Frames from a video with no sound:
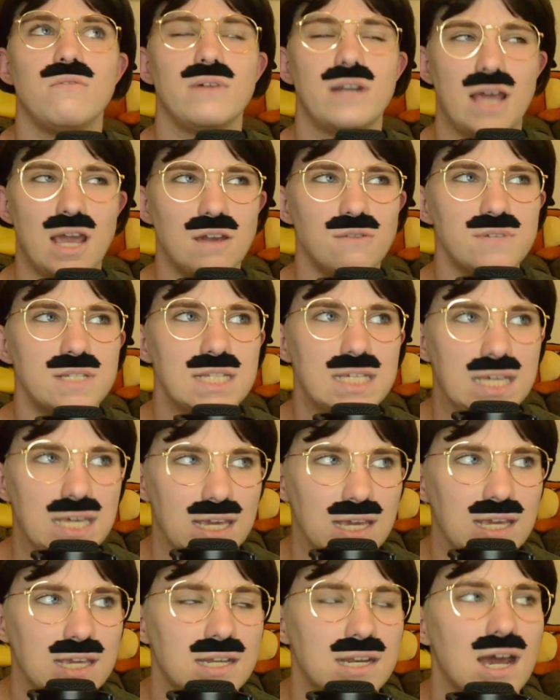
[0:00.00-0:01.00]
When I was a
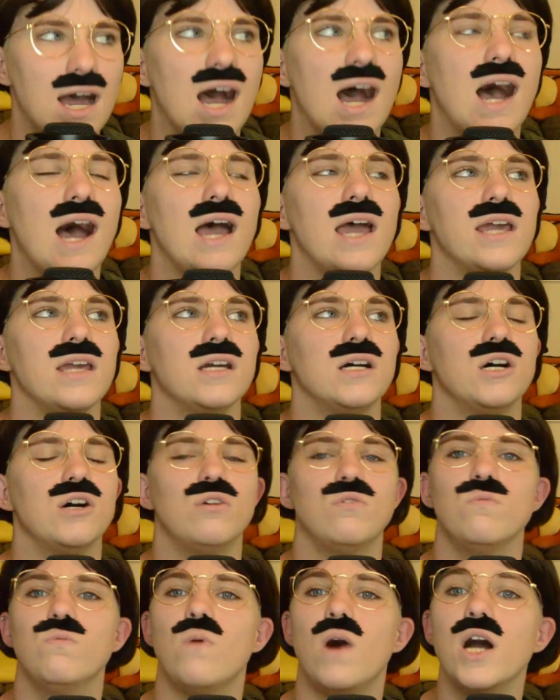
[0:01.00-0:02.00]
kid, I
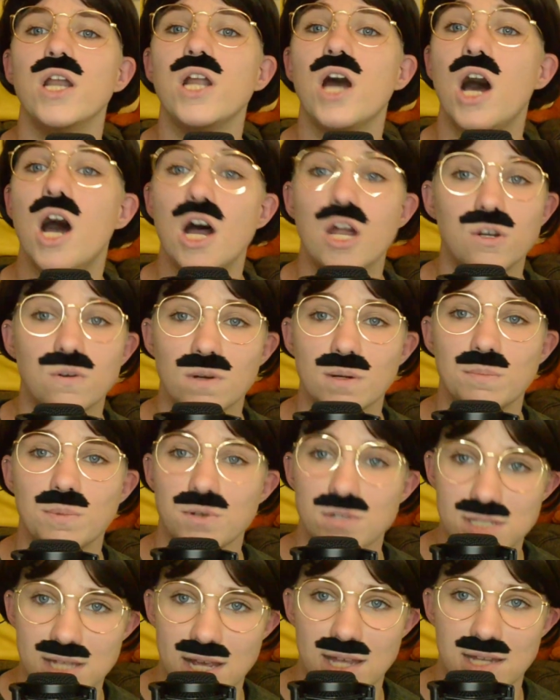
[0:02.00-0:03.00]

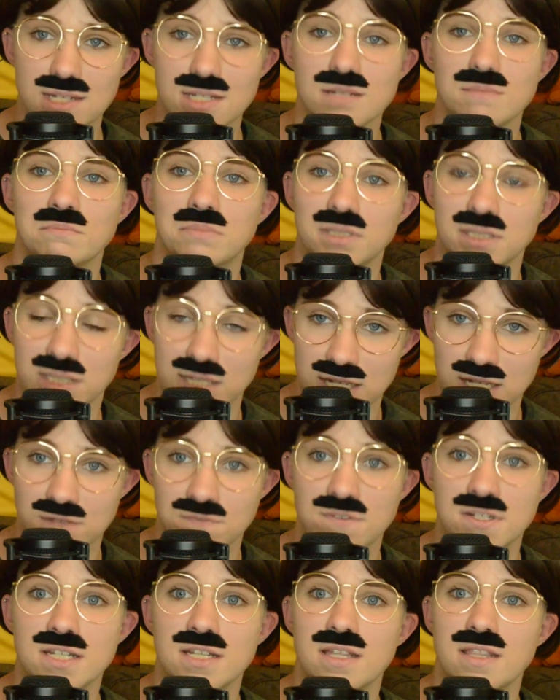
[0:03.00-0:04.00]
100%
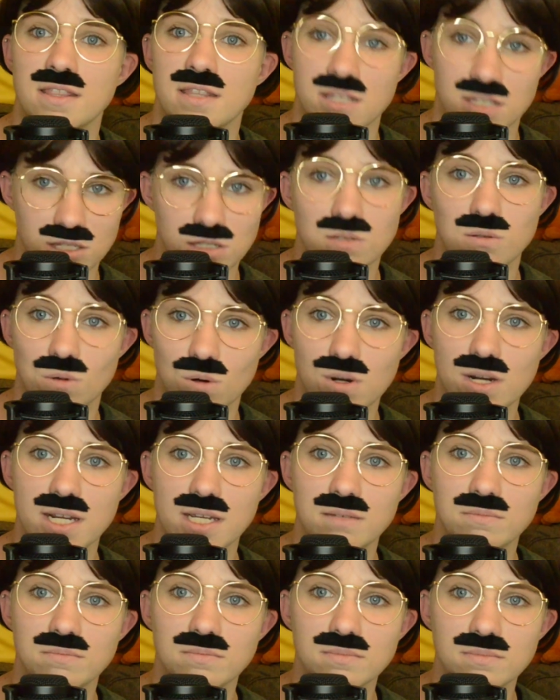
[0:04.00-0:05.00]
believed this story.